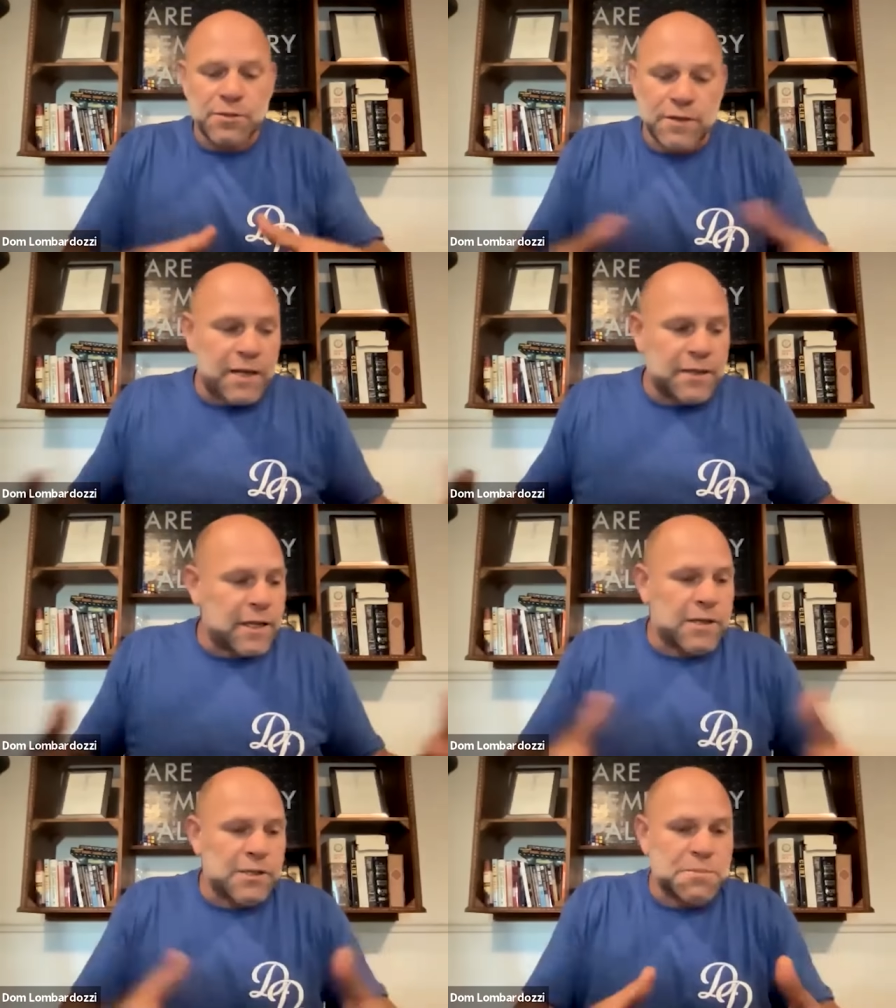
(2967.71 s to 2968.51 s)
So now
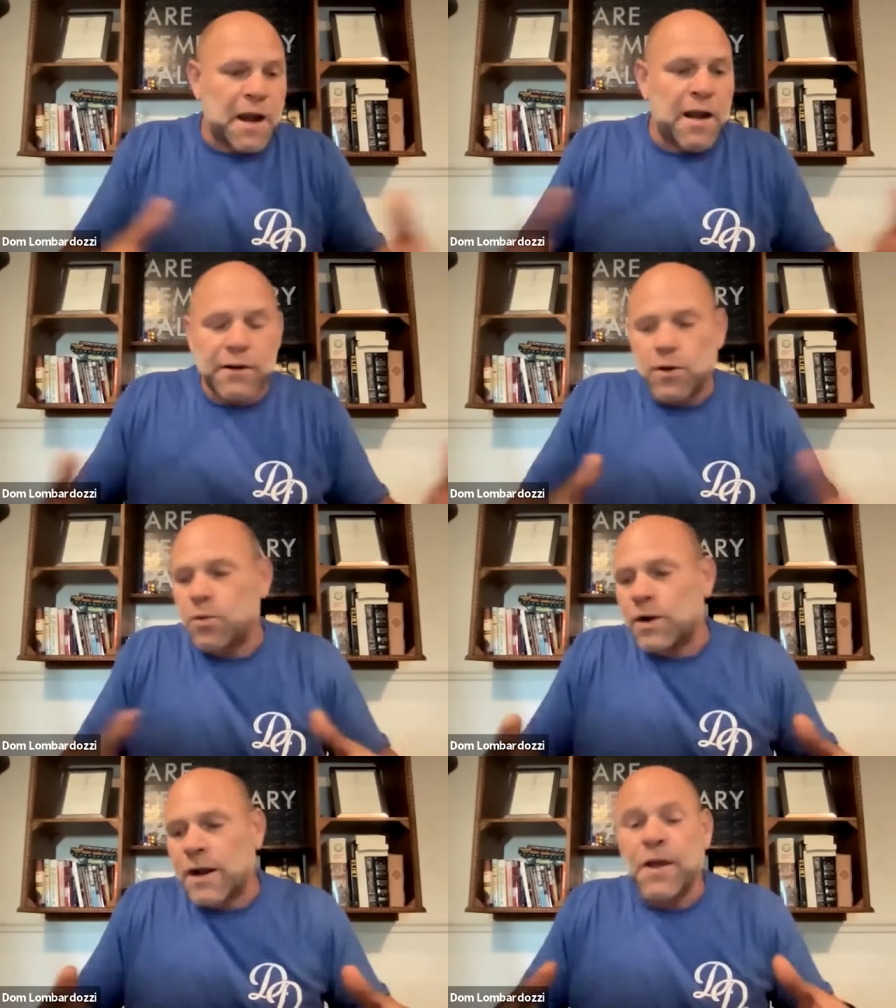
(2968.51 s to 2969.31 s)
they're conspiring
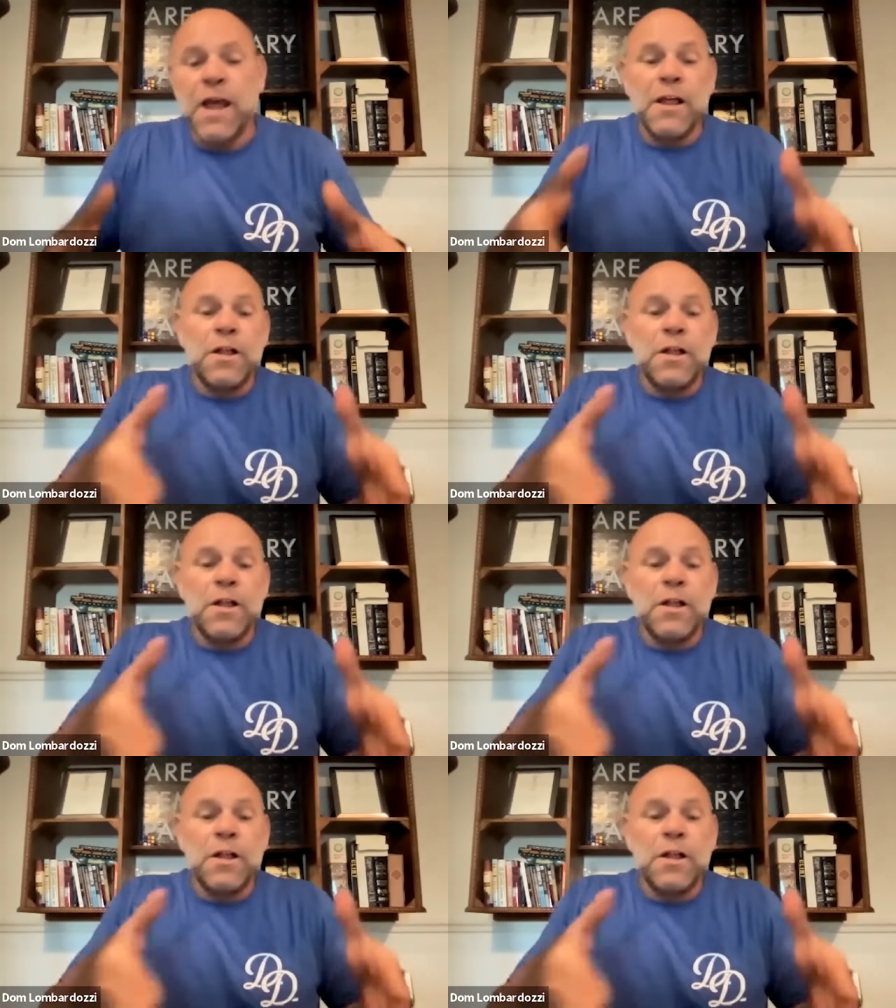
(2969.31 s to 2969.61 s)
or whatever.